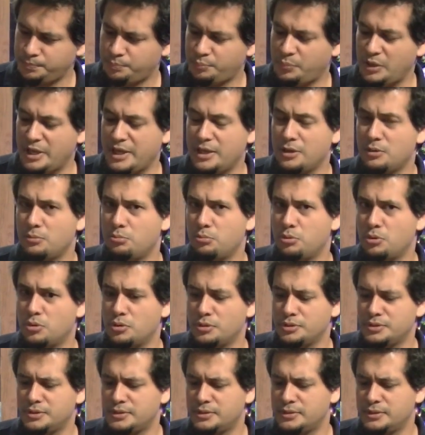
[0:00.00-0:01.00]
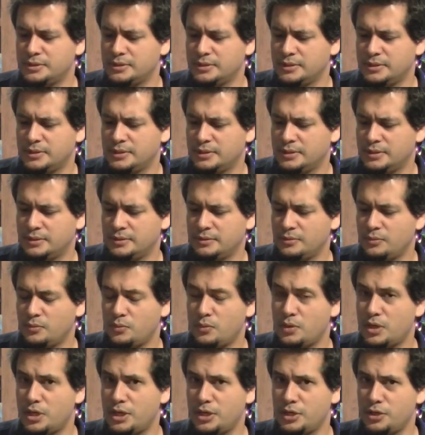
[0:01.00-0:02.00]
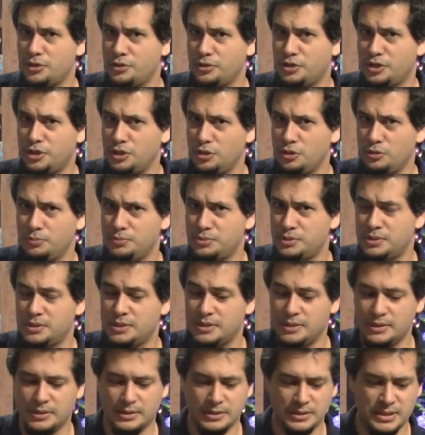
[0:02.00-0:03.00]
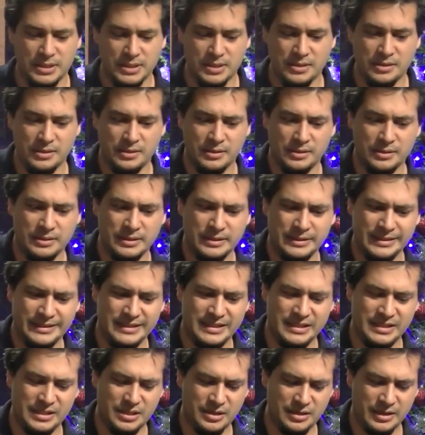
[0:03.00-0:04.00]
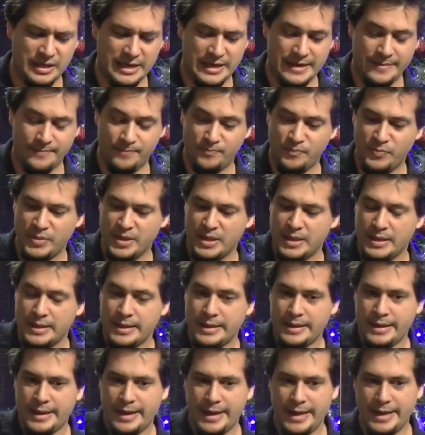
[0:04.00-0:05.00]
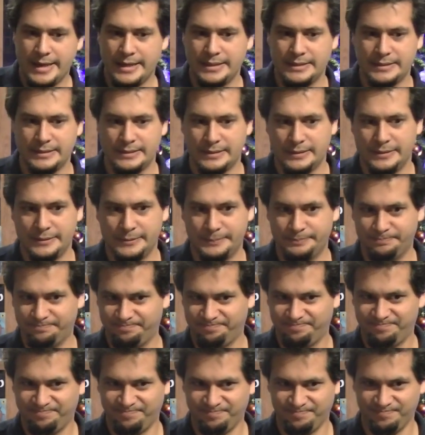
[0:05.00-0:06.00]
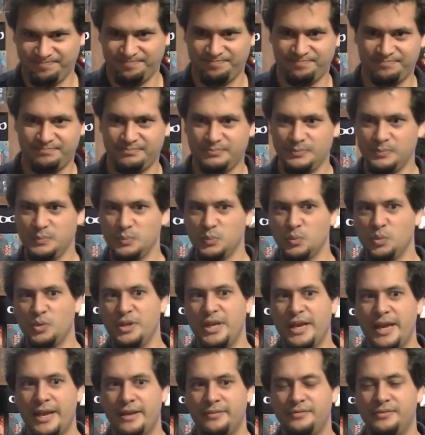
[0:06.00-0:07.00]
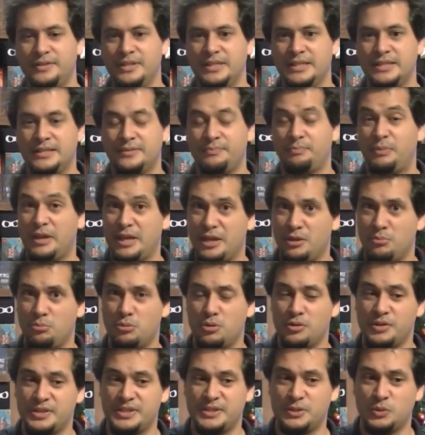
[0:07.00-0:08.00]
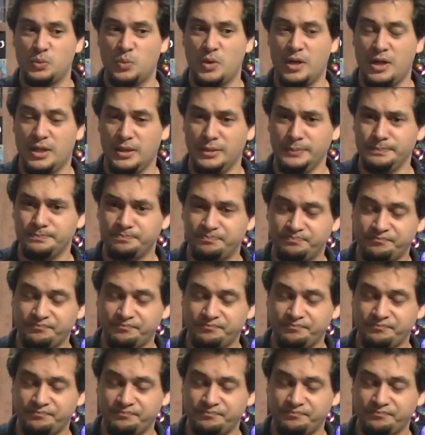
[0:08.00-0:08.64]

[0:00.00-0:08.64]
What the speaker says: player boards where your cubes are stuck in. And we have these player boards as well